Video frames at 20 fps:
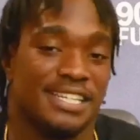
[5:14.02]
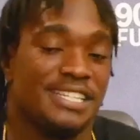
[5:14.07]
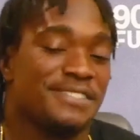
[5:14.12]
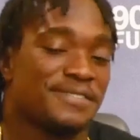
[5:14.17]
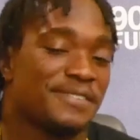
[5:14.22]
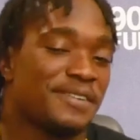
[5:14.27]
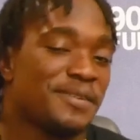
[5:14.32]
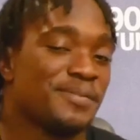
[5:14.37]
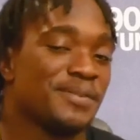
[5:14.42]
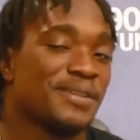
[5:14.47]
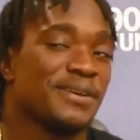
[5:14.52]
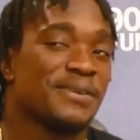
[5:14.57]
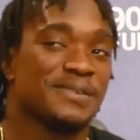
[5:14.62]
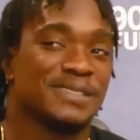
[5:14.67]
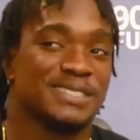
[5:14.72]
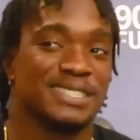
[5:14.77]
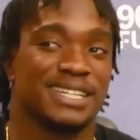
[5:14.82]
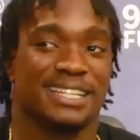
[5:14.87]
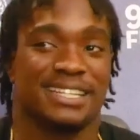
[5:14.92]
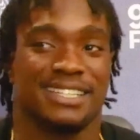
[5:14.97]
It's fun playing
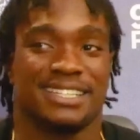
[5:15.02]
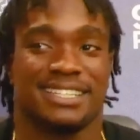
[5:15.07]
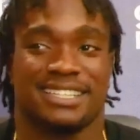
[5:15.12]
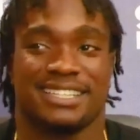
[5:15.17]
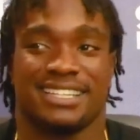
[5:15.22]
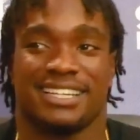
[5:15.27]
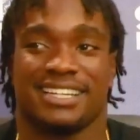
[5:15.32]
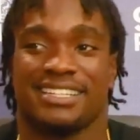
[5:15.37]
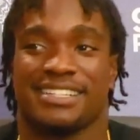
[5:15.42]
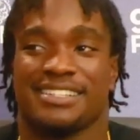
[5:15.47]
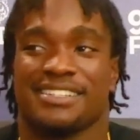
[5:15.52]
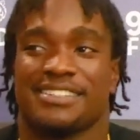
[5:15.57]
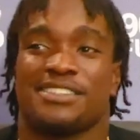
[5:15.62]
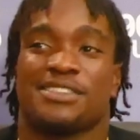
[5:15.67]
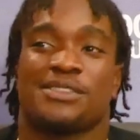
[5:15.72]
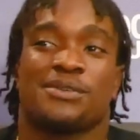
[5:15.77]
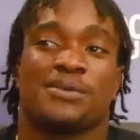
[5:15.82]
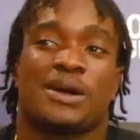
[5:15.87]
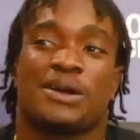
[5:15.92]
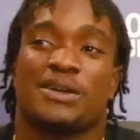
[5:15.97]
with Jalen.
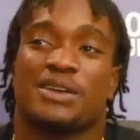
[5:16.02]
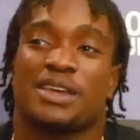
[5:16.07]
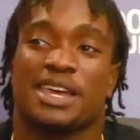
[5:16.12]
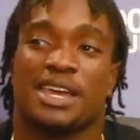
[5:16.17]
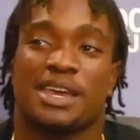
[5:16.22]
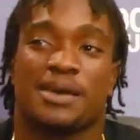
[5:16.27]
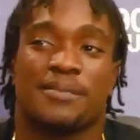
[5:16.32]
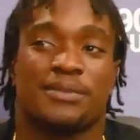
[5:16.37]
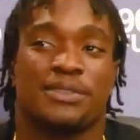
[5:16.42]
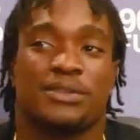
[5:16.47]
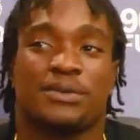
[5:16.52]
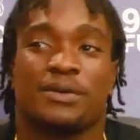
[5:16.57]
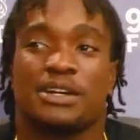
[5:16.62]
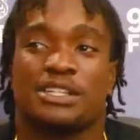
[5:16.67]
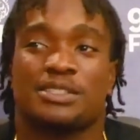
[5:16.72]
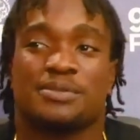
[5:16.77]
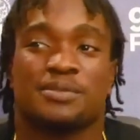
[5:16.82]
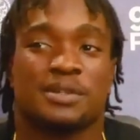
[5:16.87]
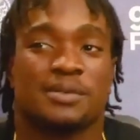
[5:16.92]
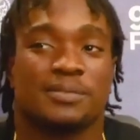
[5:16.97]
Throughout camp,
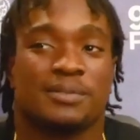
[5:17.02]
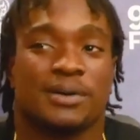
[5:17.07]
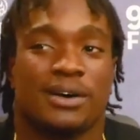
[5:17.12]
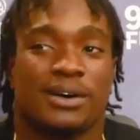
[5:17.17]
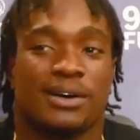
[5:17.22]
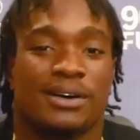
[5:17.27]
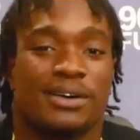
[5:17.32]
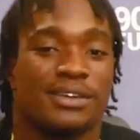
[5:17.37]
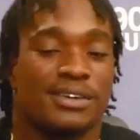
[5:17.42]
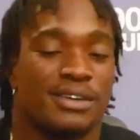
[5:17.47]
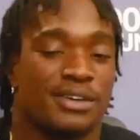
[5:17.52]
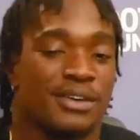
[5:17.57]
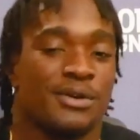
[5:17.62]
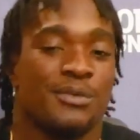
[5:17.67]
throughout spring ball,